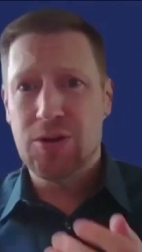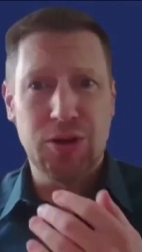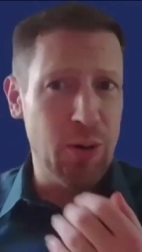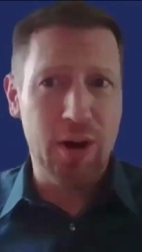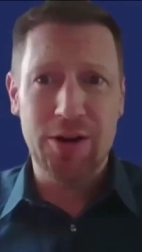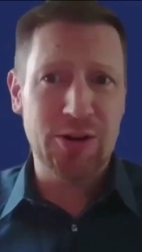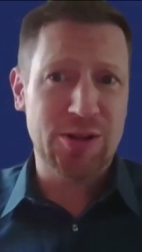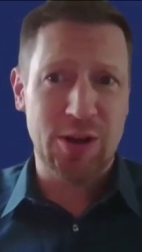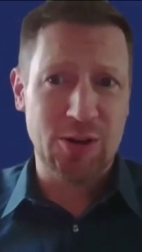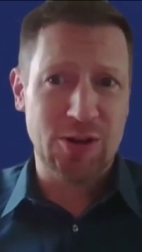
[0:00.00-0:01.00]
Don't
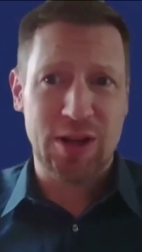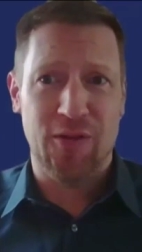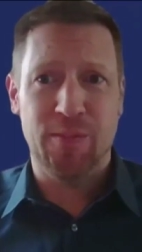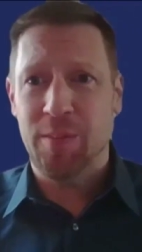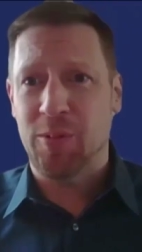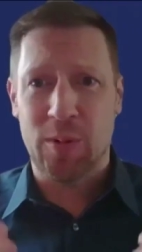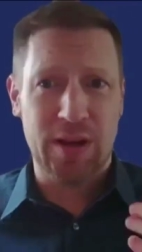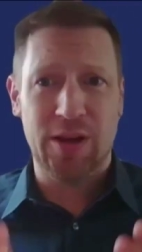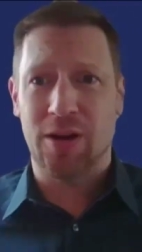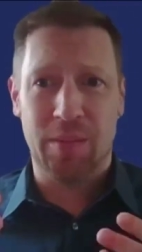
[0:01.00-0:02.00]
undersell yourself. Remember, we're
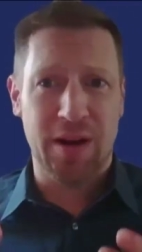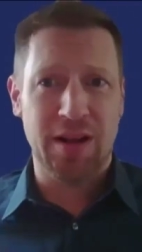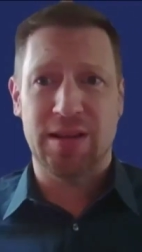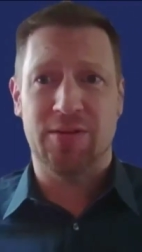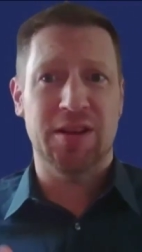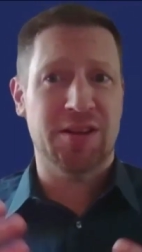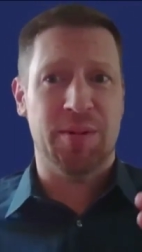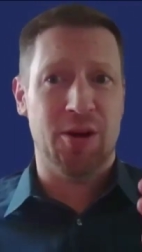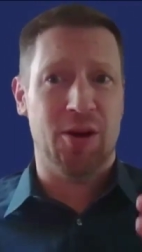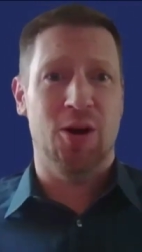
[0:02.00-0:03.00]
here on Money TV, talk
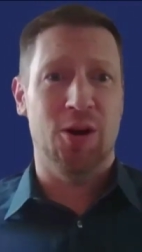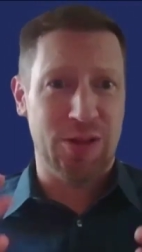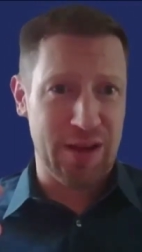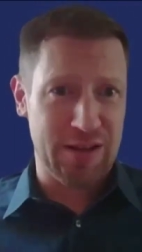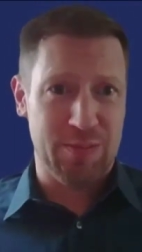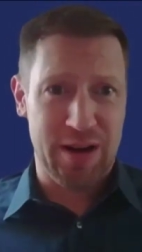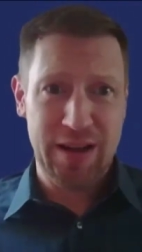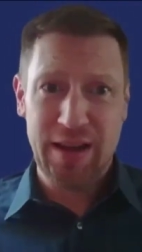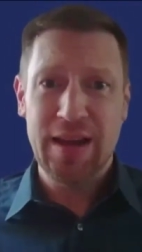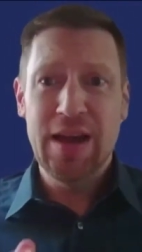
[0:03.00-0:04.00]
about all things
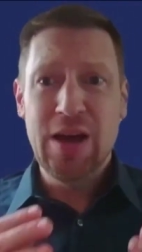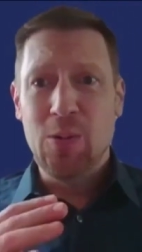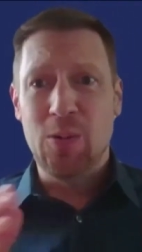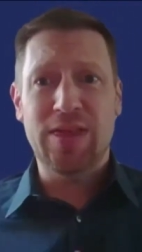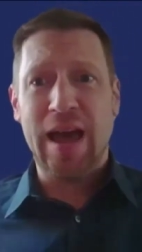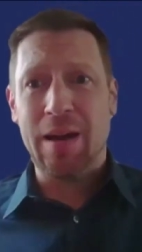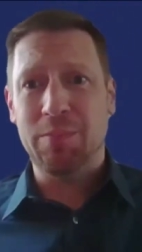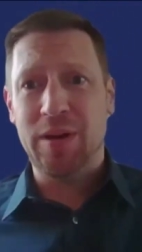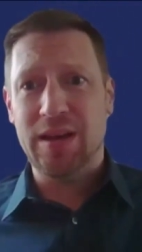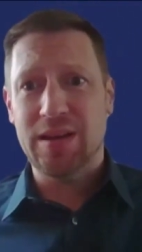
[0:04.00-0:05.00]
money. With that
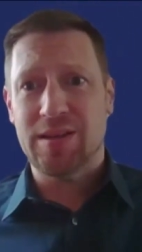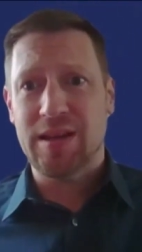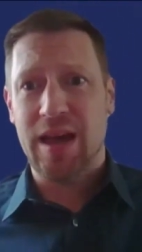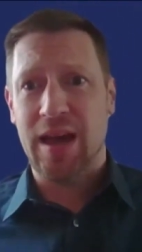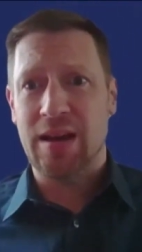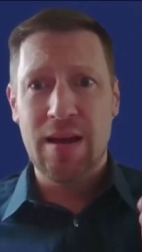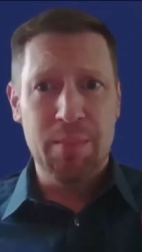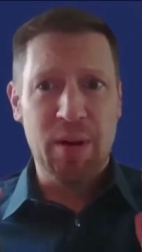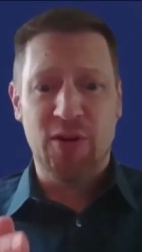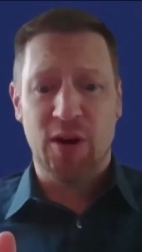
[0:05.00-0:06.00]
being said,
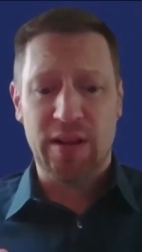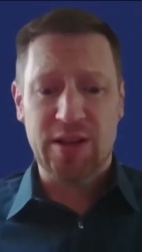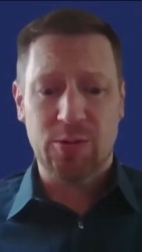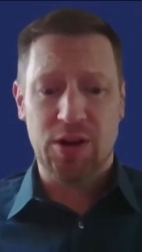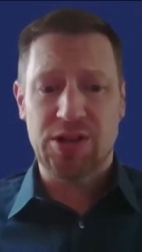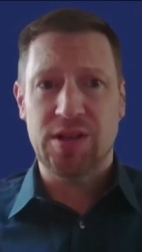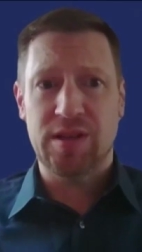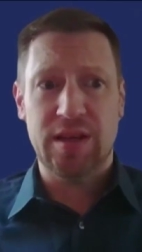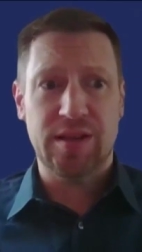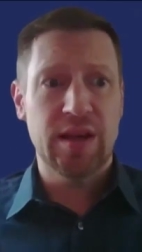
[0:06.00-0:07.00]
my very last question is
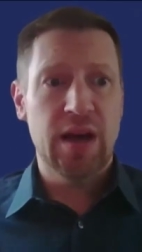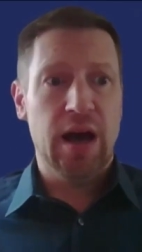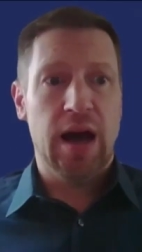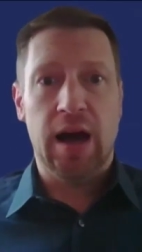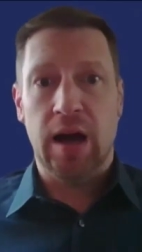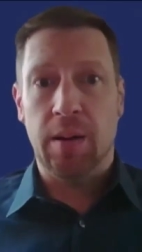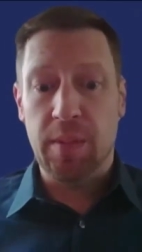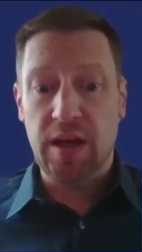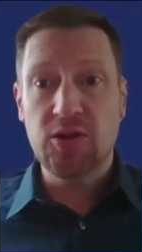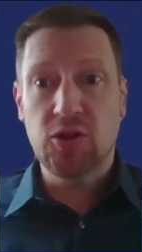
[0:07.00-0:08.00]
this um,
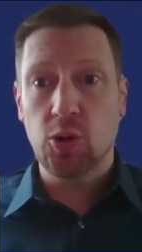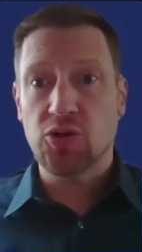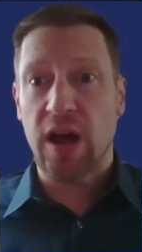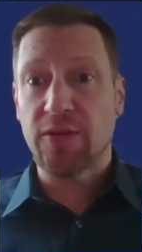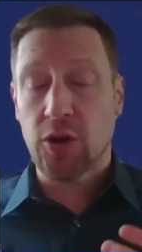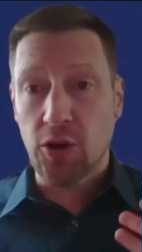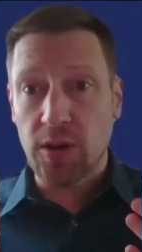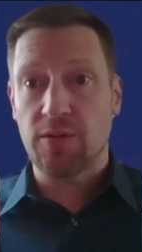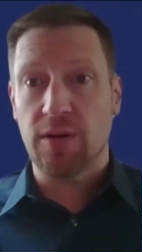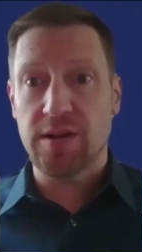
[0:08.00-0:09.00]
Is Dual Draft
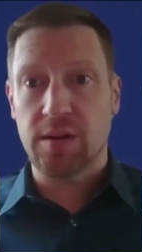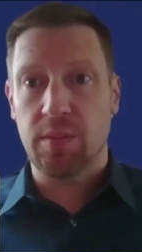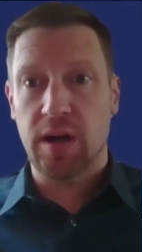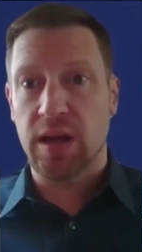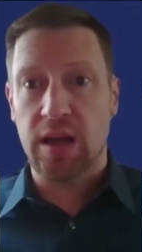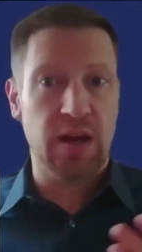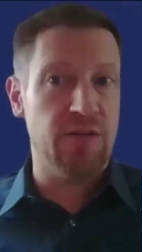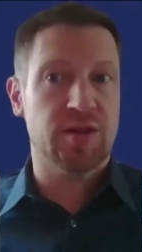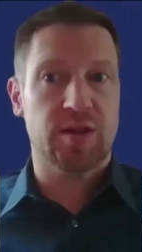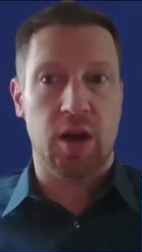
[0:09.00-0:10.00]
currently raising money? And if
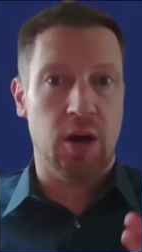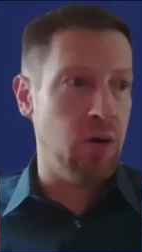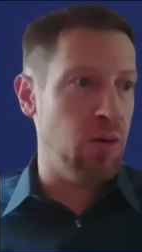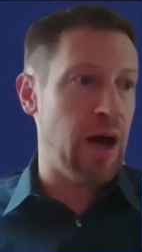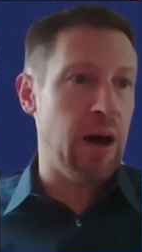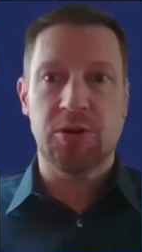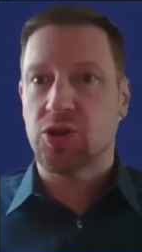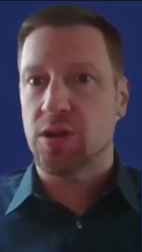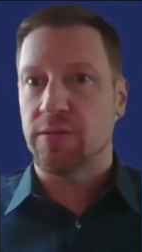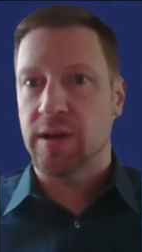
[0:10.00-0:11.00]
so, how much
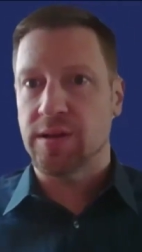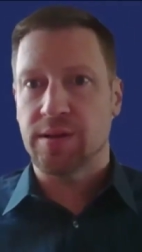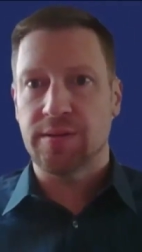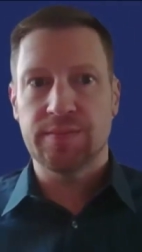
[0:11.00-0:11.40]
are you raising?